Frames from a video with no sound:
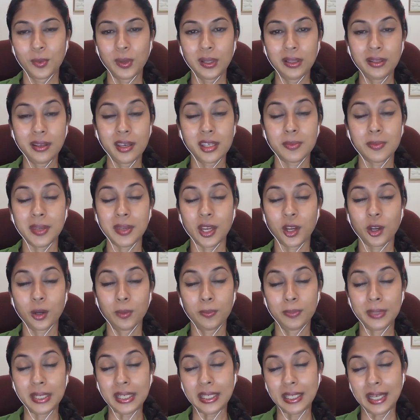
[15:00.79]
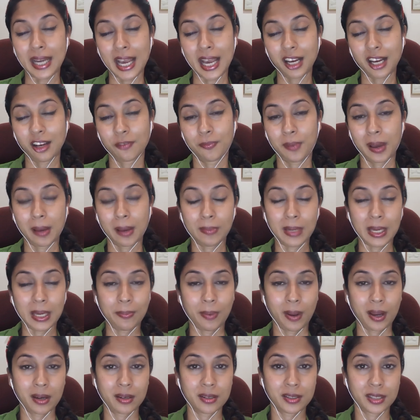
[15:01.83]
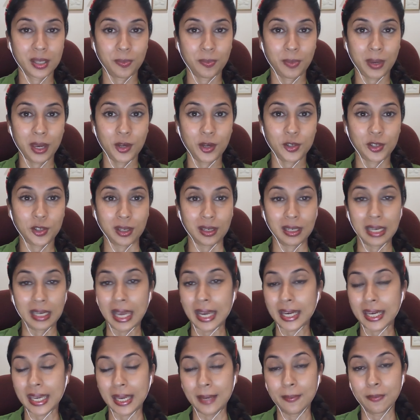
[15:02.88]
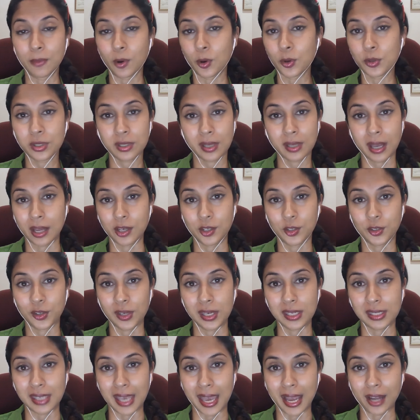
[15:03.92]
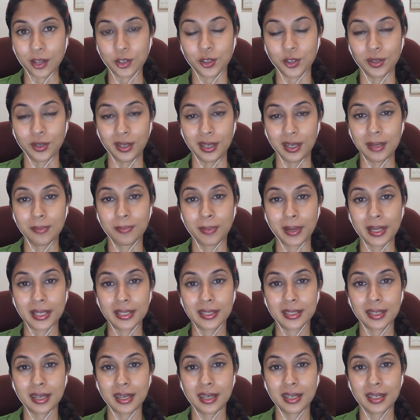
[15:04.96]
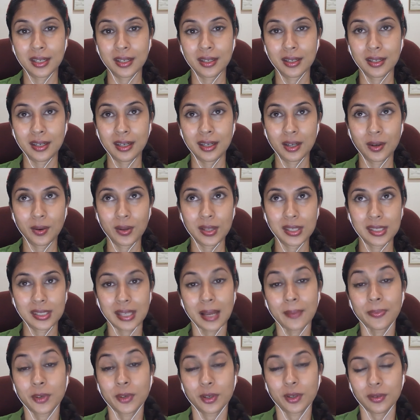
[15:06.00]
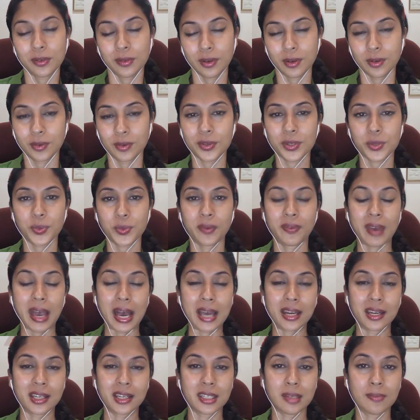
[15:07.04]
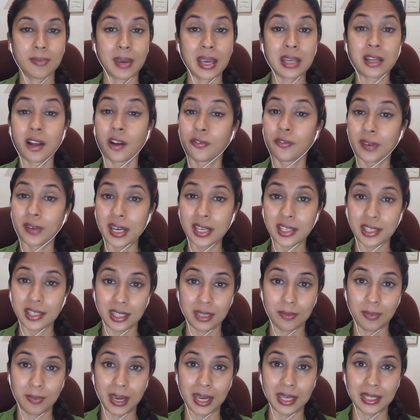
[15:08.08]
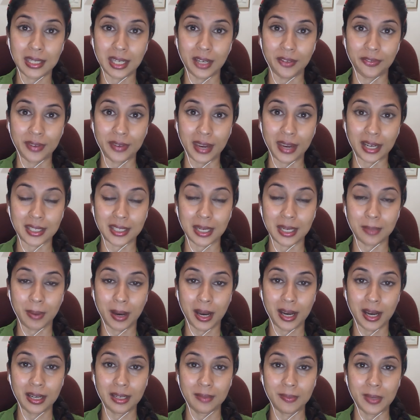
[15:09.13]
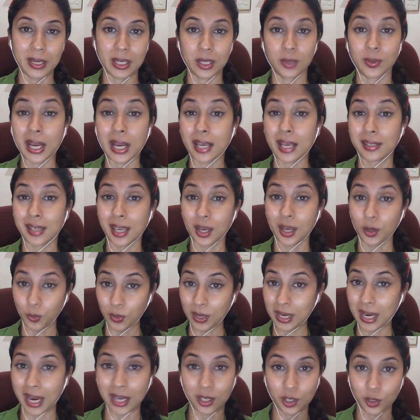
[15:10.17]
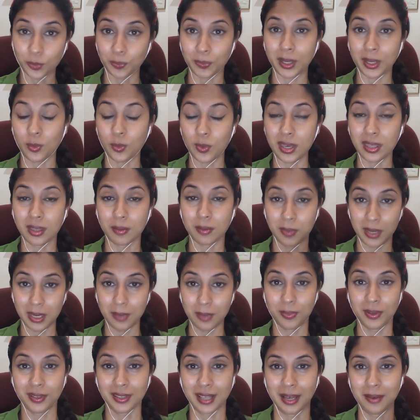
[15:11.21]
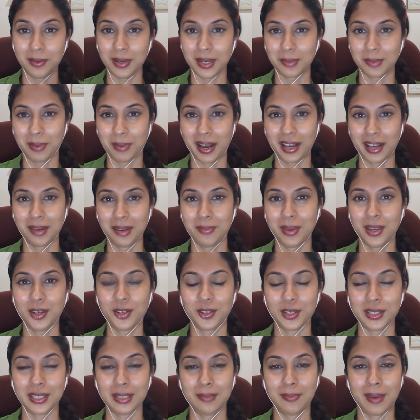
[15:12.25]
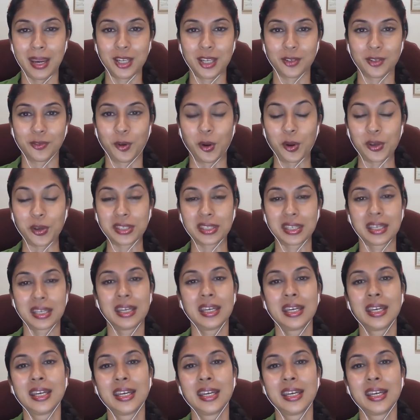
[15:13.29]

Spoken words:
Well, there's been a complete lack of public participation, like in most countries, actually. But in some good news, we've had a debate, our first debate, in fact, in Parliament. When I say we, I don't mean we the people, we a parliamentary debate, of course.